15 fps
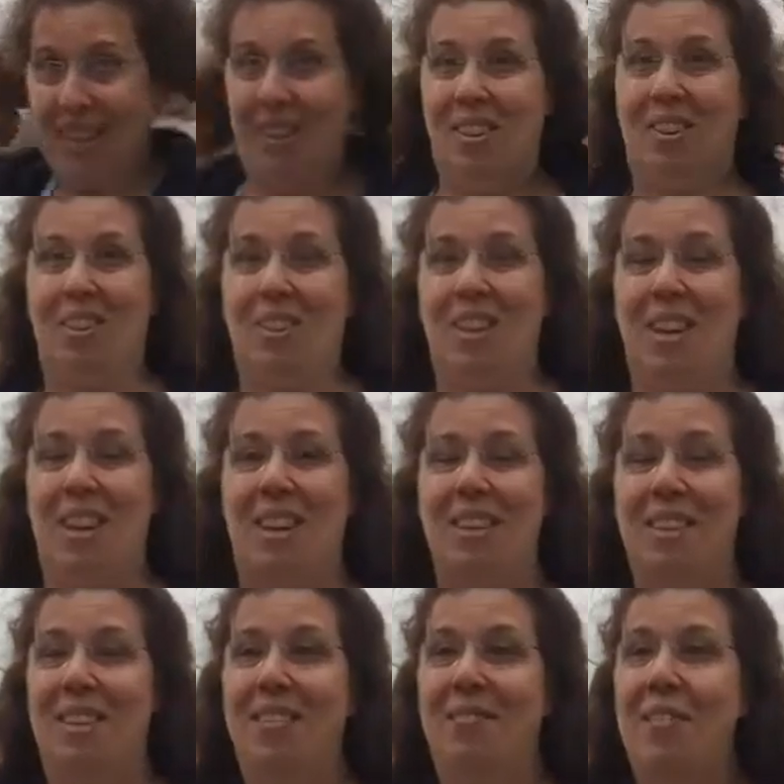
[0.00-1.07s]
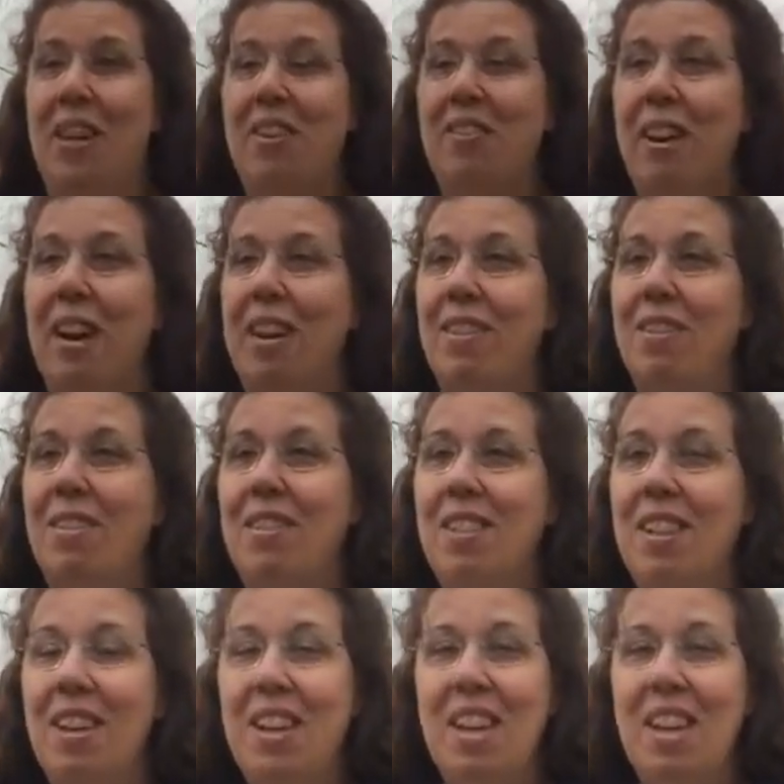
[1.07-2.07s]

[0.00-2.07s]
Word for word: the whole uh, fairgrounds.